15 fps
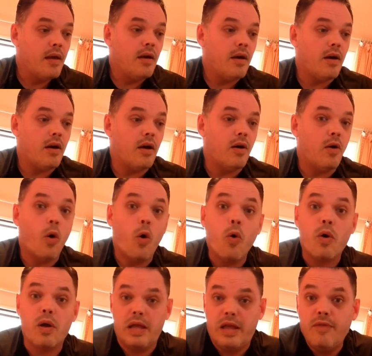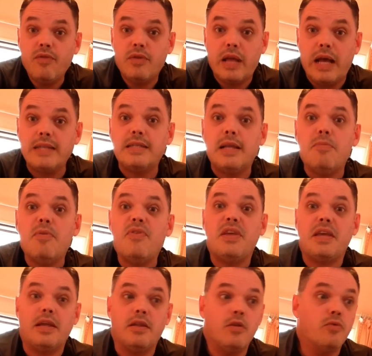Or even ask them if
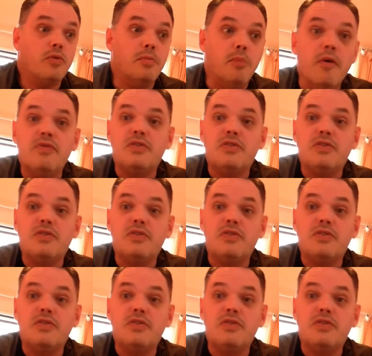they can remove